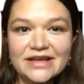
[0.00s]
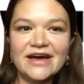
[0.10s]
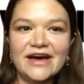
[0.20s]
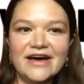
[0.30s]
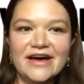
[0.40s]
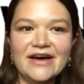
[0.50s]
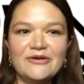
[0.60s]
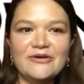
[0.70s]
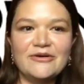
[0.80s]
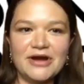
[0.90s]

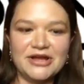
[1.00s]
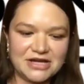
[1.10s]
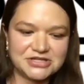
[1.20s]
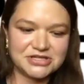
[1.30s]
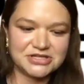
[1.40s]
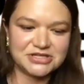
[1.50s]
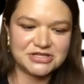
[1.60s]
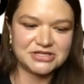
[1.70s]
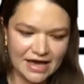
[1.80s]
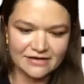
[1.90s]
where you actually
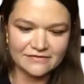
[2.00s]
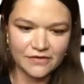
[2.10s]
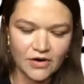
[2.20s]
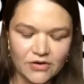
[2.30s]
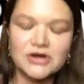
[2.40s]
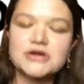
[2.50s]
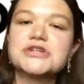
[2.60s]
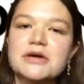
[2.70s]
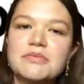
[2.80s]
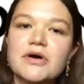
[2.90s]
have
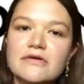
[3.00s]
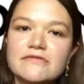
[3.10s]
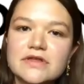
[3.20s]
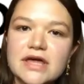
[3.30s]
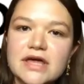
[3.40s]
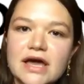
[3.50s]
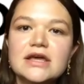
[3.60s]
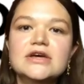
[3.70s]
ownership over that,